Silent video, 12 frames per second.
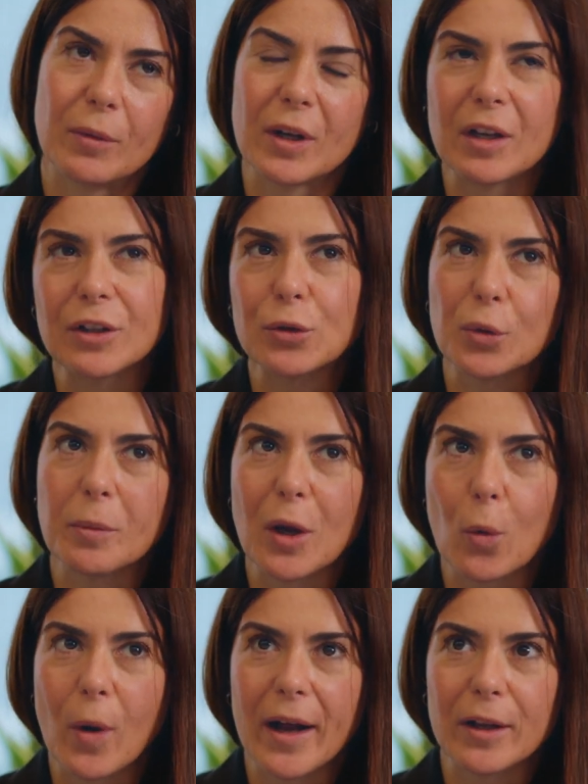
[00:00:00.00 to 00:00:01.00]
it took me
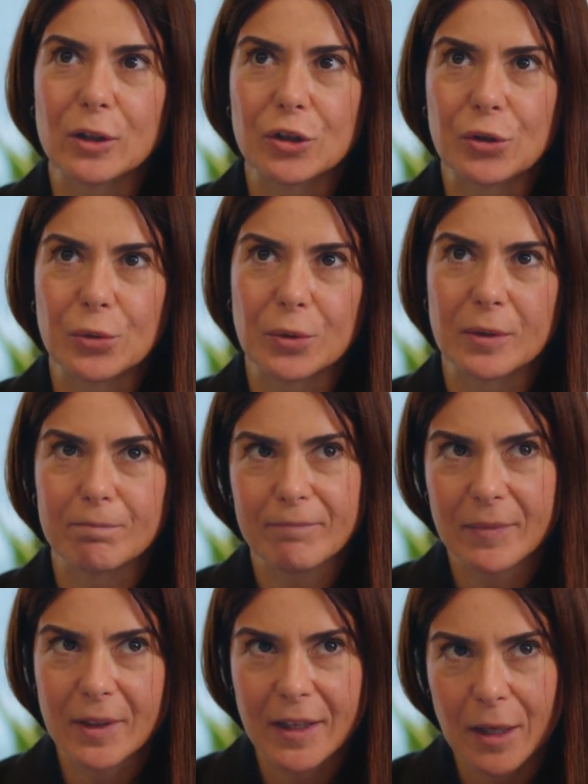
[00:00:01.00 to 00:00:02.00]
a while to
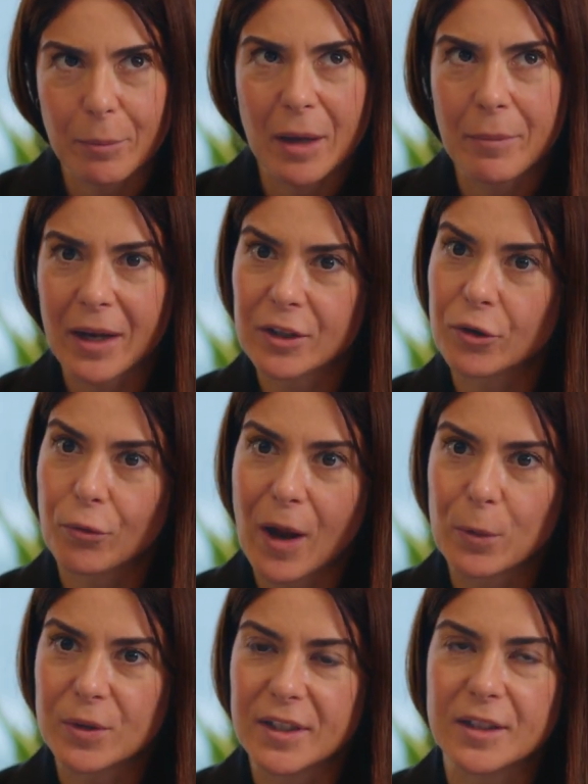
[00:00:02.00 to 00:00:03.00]
get my mind
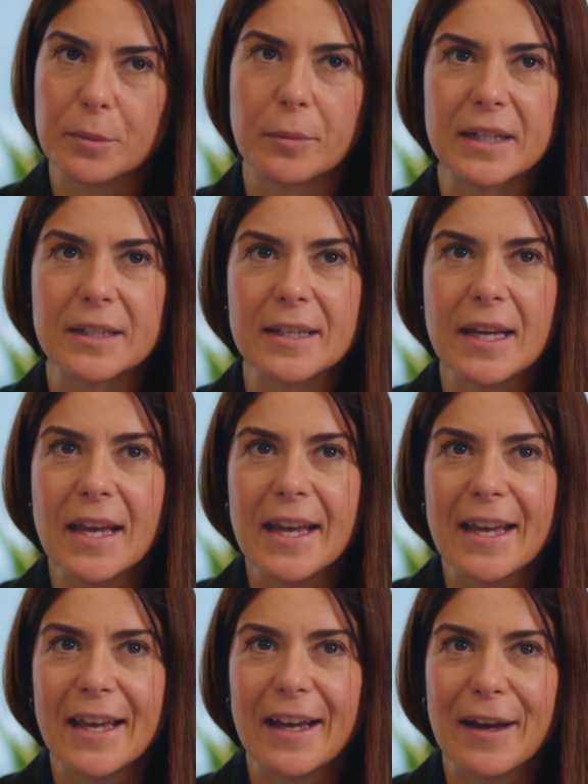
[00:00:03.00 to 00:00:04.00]
around it. But
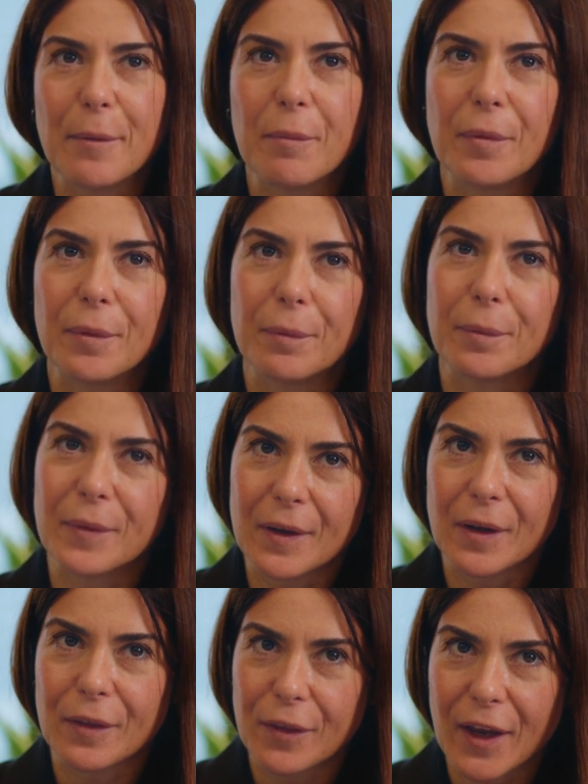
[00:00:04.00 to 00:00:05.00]

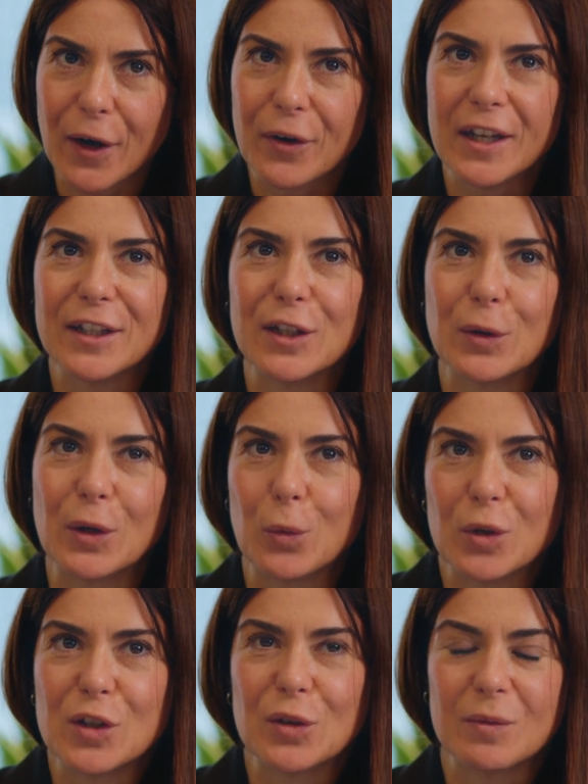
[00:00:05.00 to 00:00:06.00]
there it
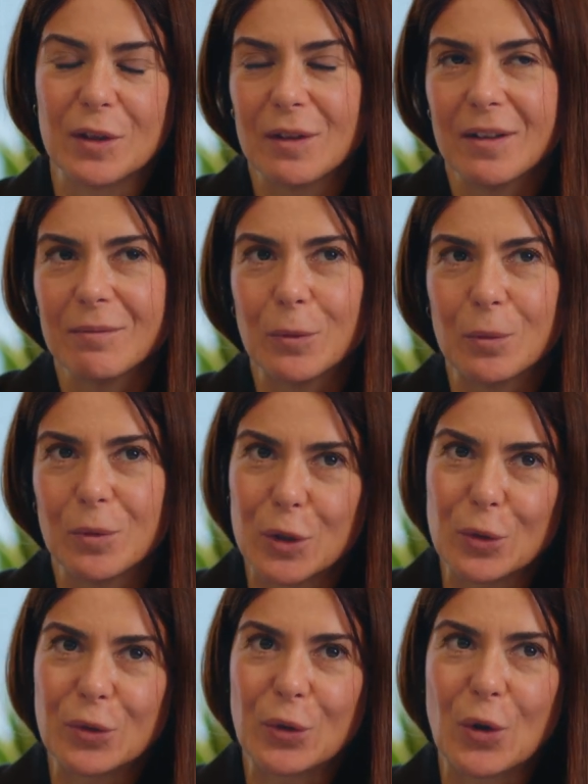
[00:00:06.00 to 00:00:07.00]
was, we
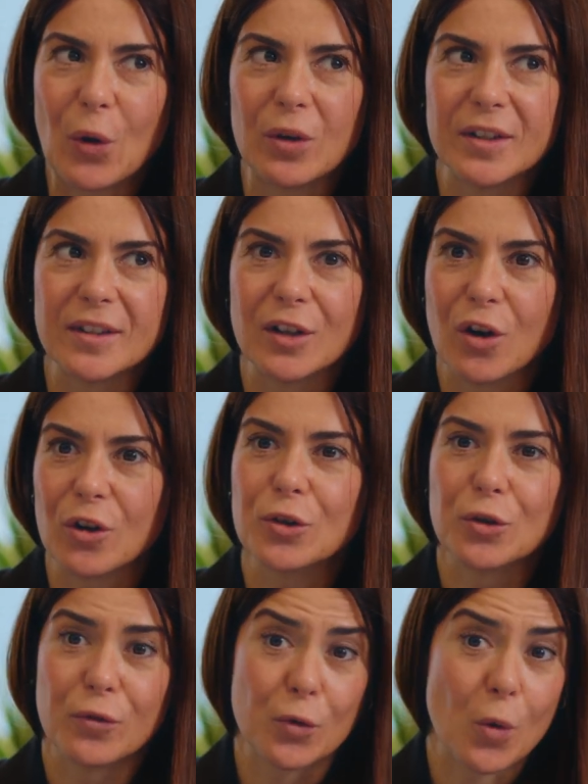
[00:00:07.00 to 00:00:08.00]
used to call it
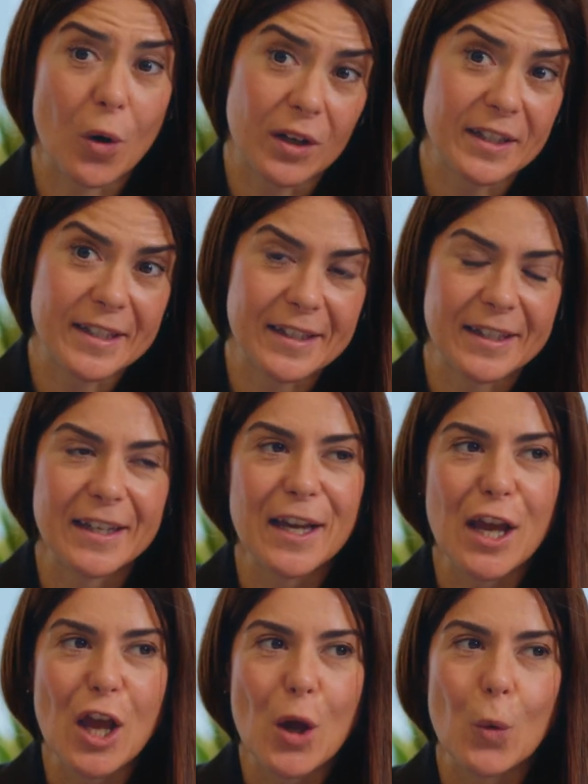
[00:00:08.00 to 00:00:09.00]
cost of quality,
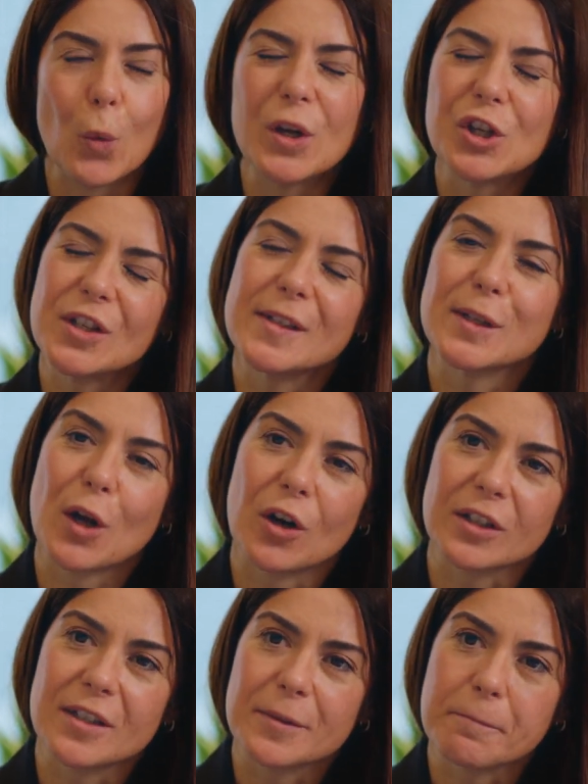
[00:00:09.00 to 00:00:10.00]
which is
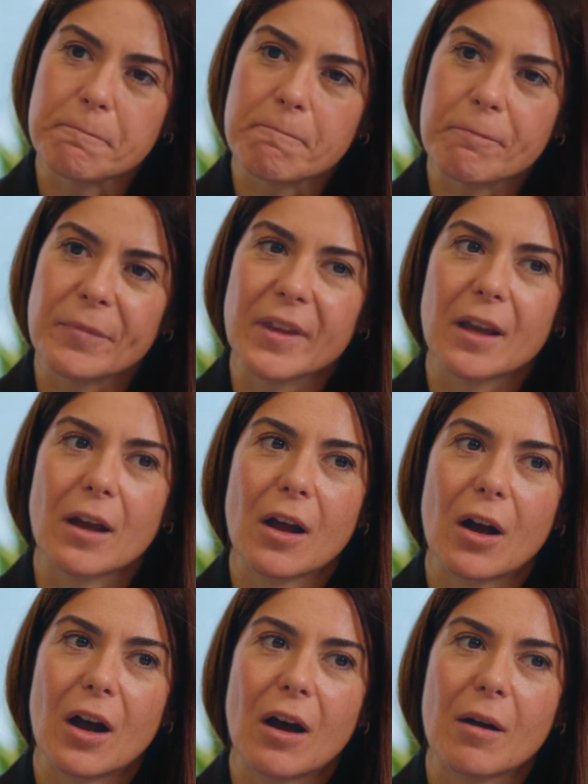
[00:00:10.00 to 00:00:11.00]
not
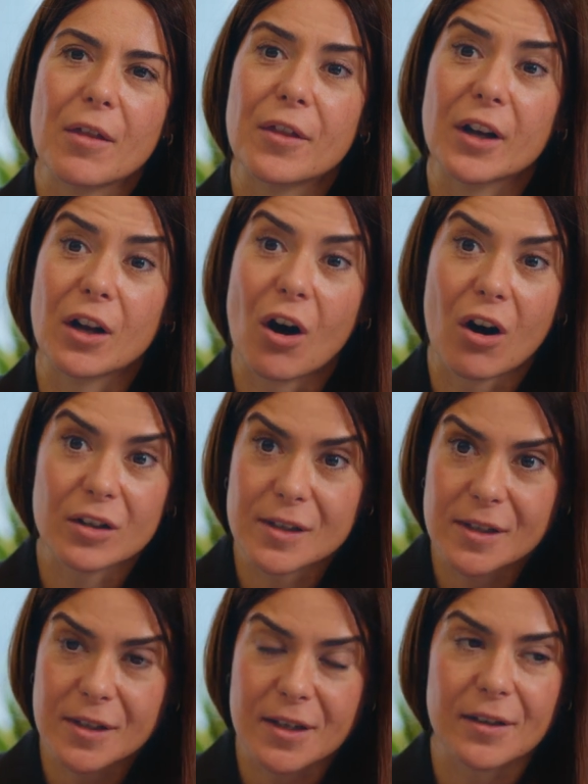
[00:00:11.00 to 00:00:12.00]
the
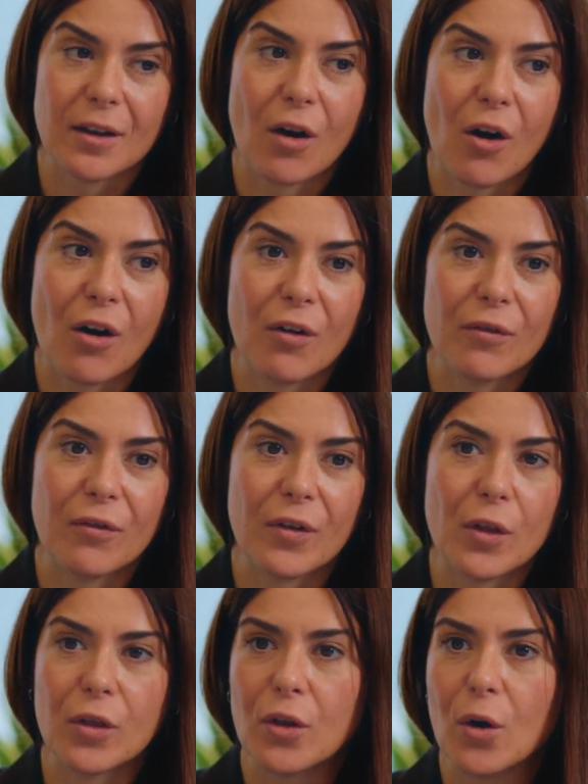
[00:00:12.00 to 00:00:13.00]
cost of
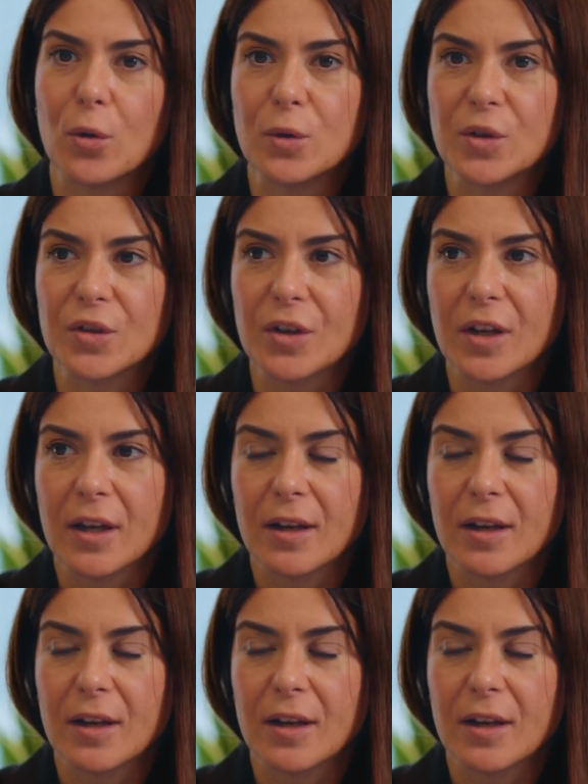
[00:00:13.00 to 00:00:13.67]
those,